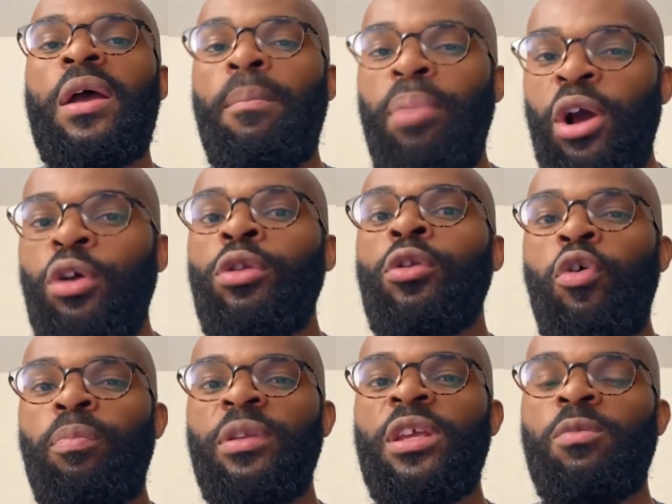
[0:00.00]
But
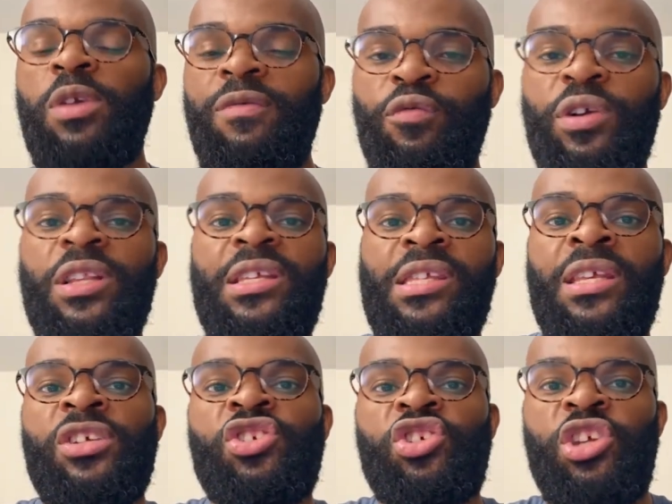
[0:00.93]
globally, we've really seen
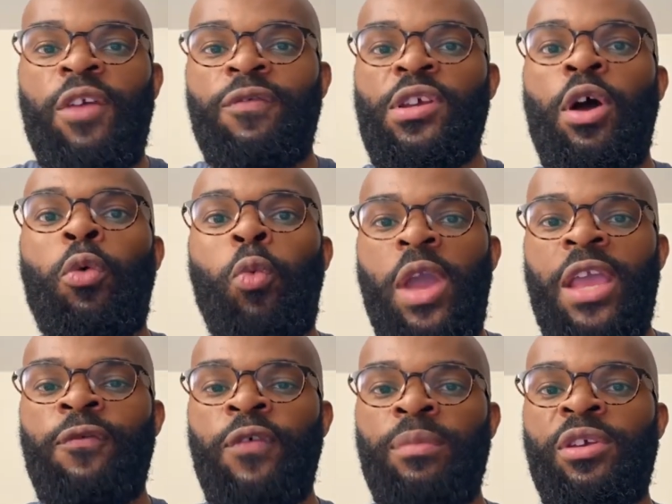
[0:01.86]
a shift away
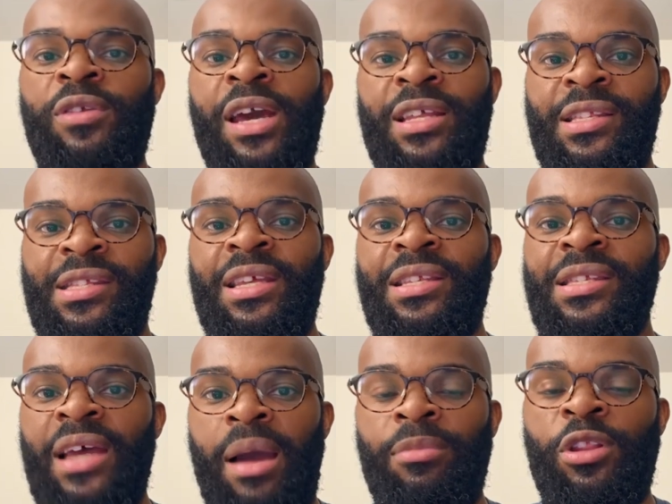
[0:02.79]
from the United States
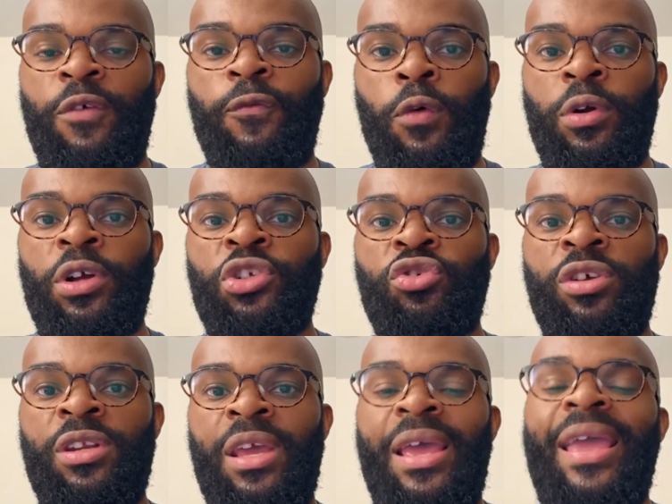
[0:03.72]
dominating the
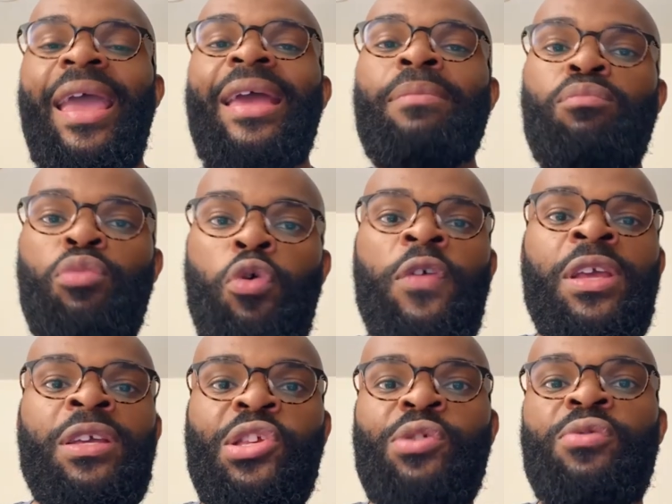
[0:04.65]
400 and
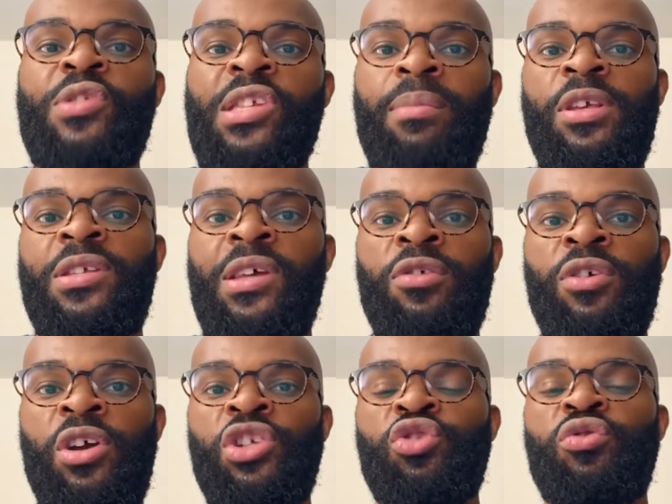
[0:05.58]
moving to some of these other
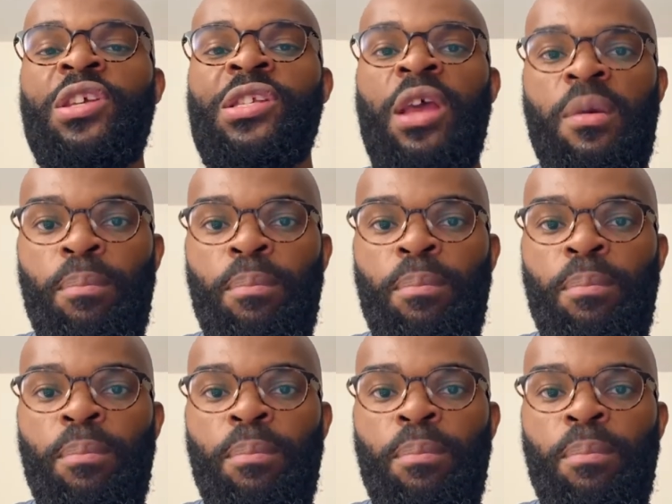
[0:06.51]
countries,